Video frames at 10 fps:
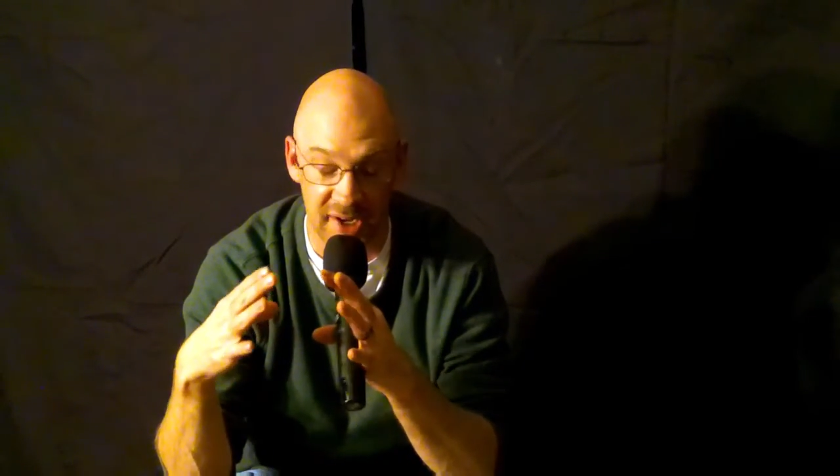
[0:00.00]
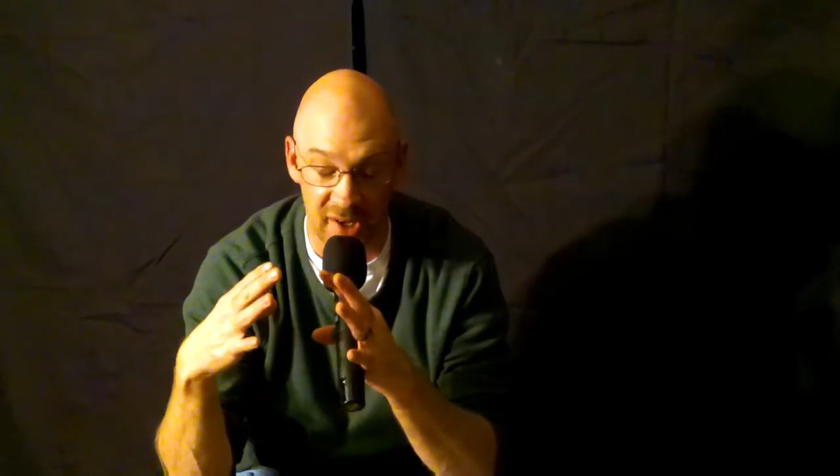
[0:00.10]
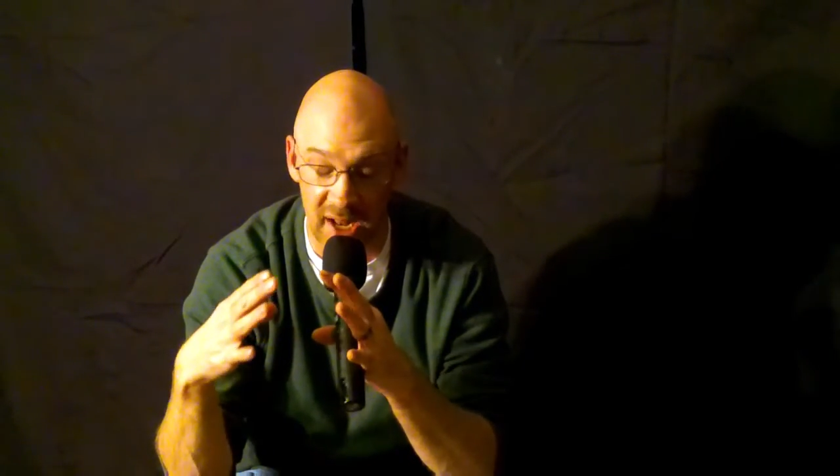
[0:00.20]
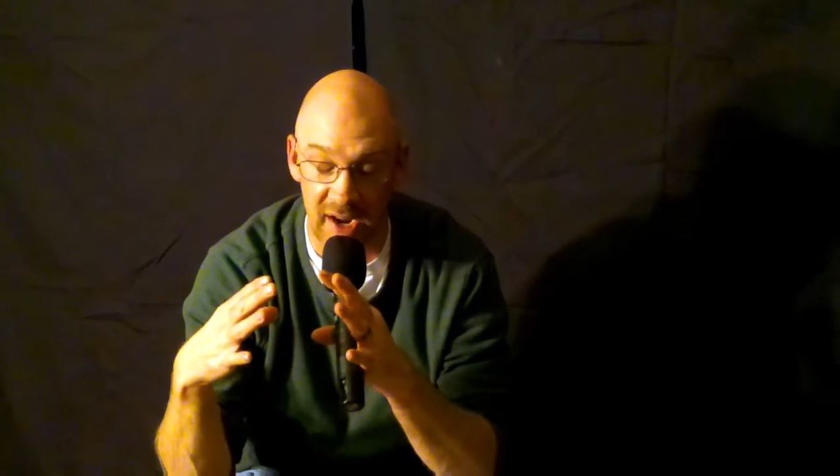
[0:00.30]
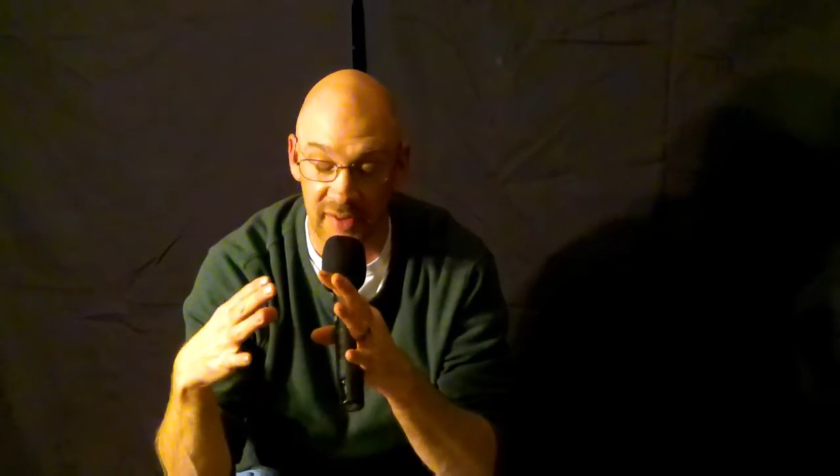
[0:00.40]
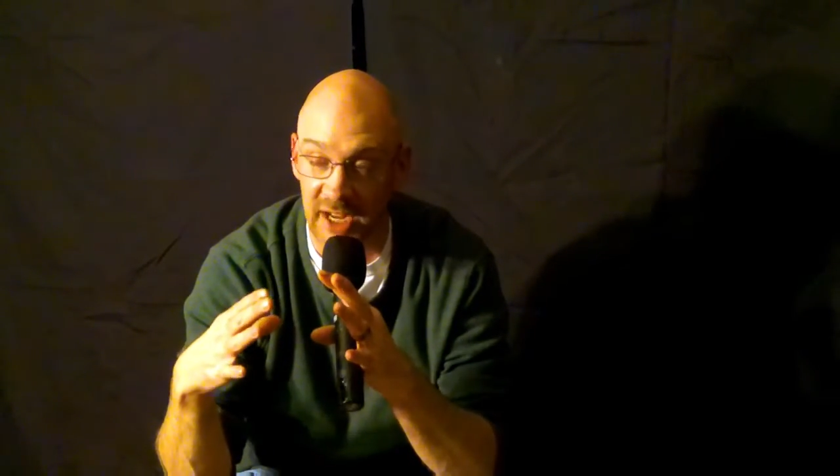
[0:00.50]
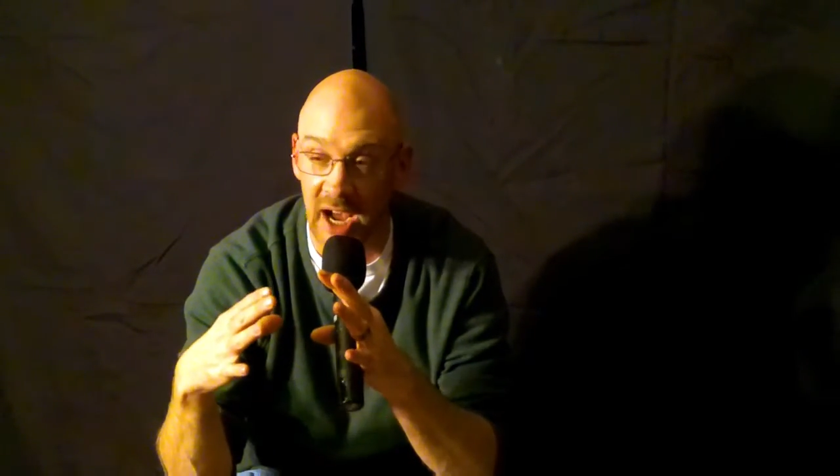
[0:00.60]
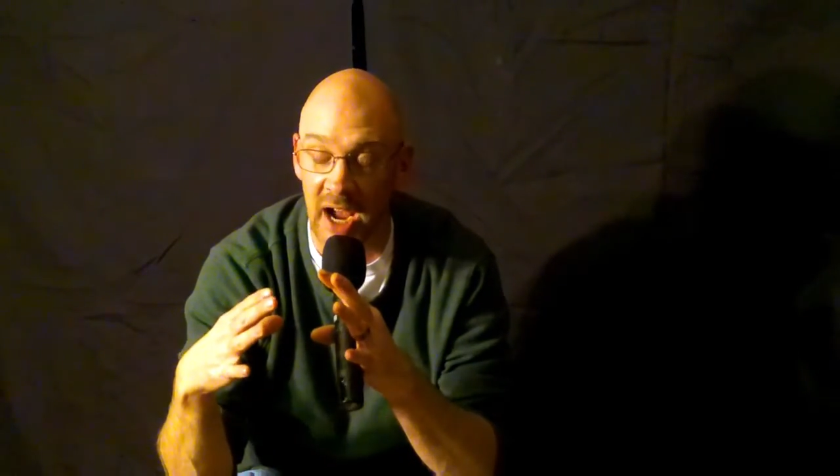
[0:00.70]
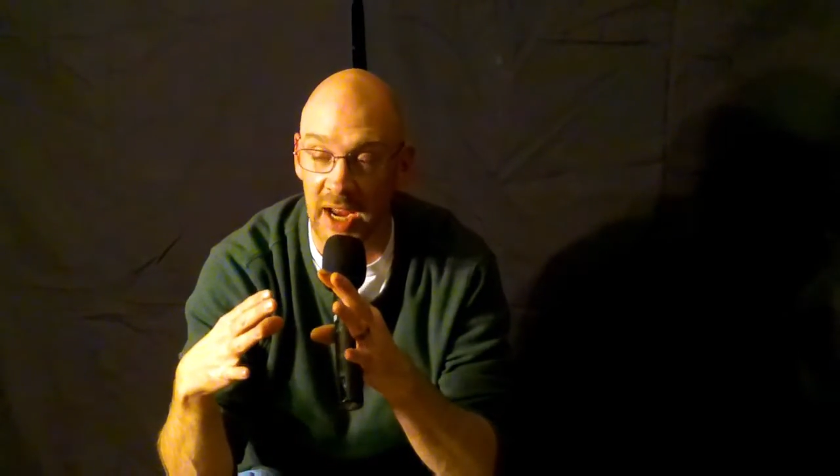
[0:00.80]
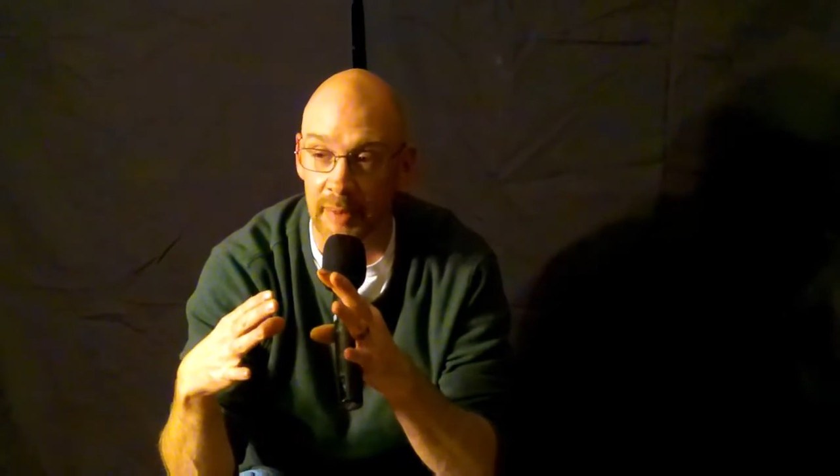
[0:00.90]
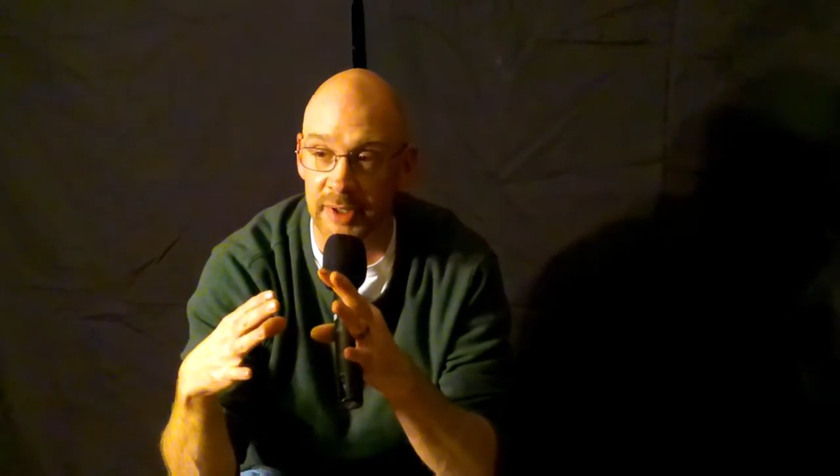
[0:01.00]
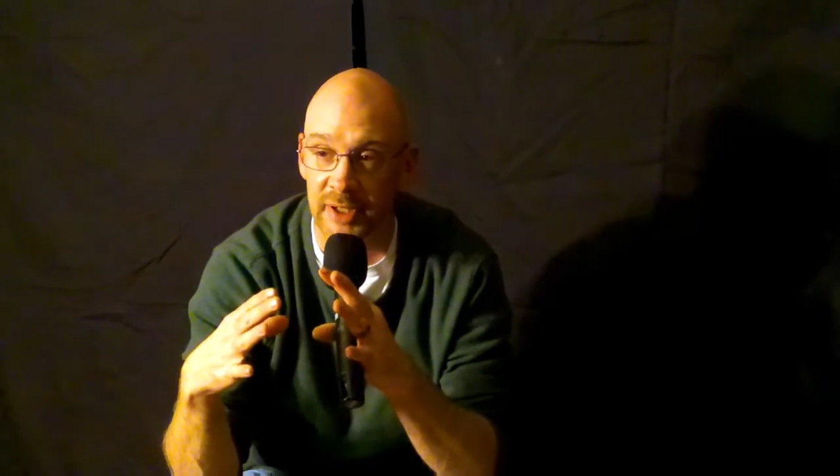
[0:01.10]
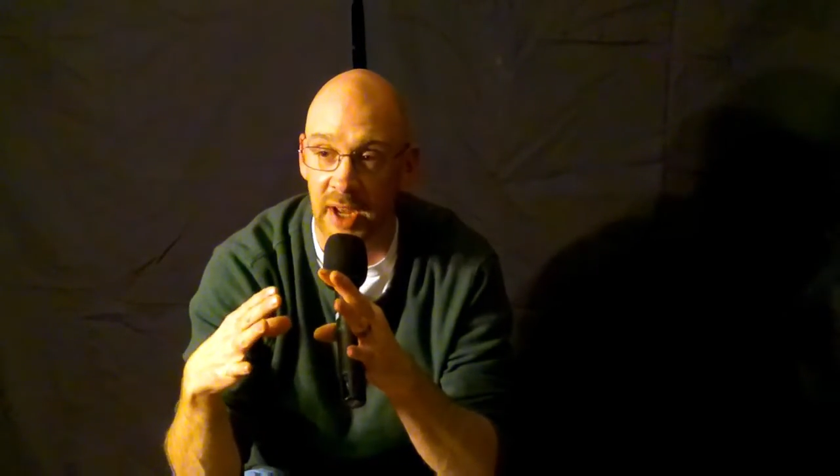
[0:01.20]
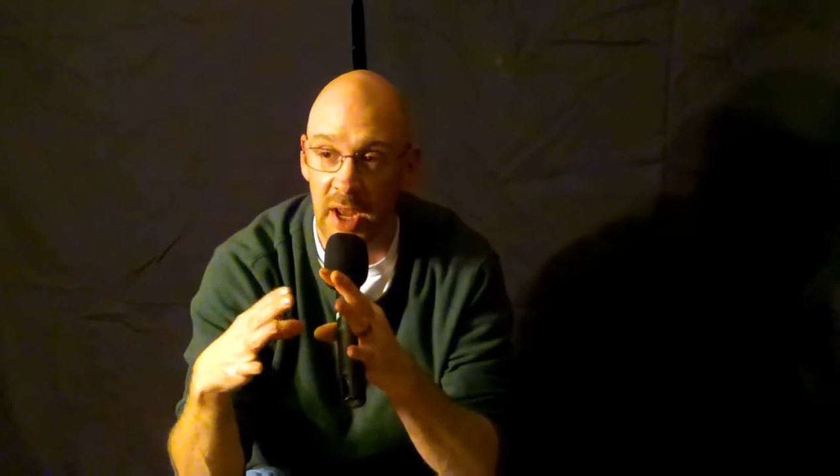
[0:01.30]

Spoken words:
a lot of times,